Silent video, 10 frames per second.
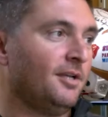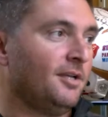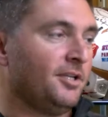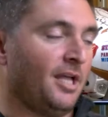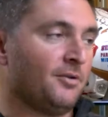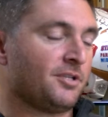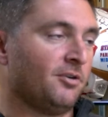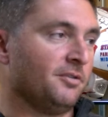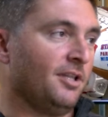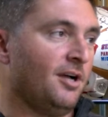That was our
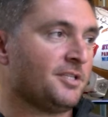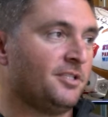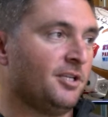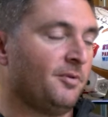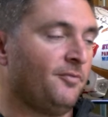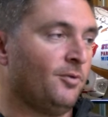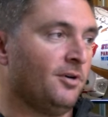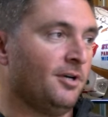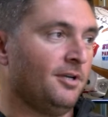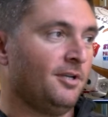only loss the year
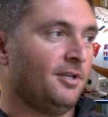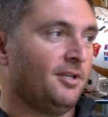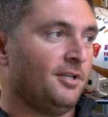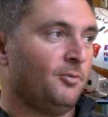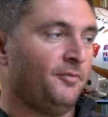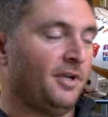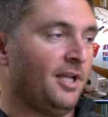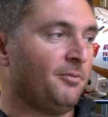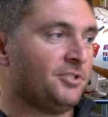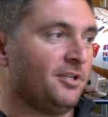before. We felt
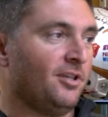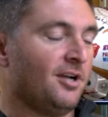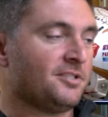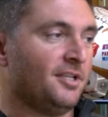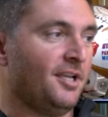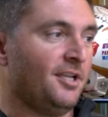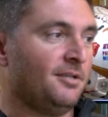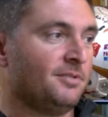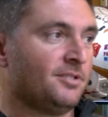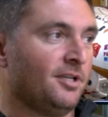like we shouldn't have lost the
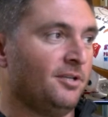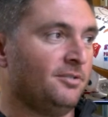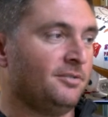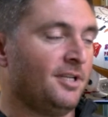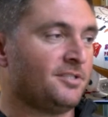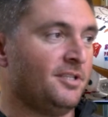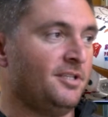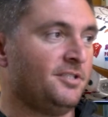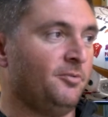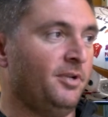game, and so that's an
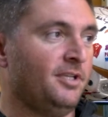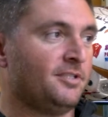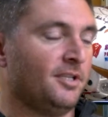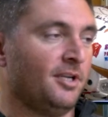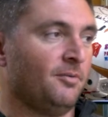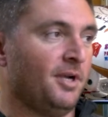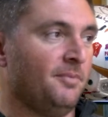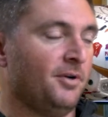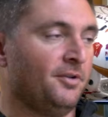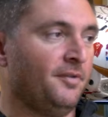easy week to get everybody
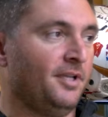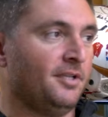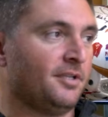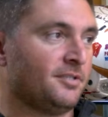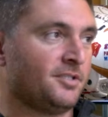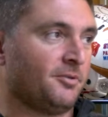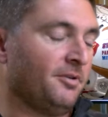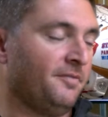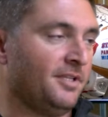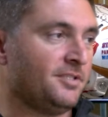motivated because it's a
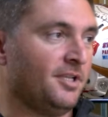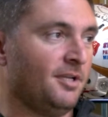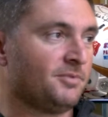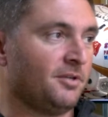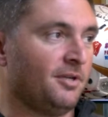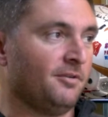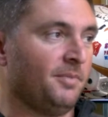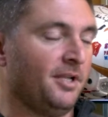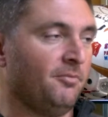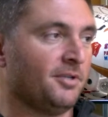revenge game. So
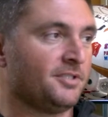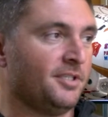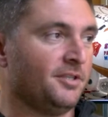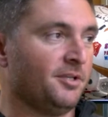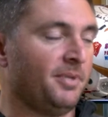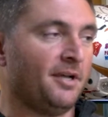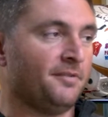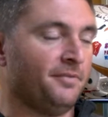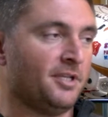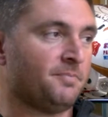everybody wants to get their pound
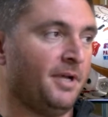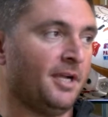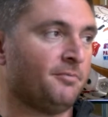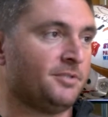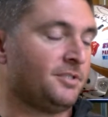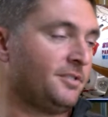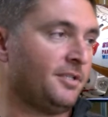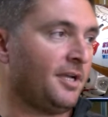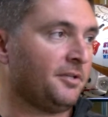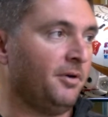of flesh back, which is
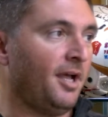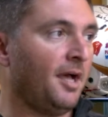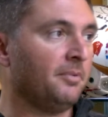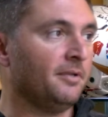exactly what happened.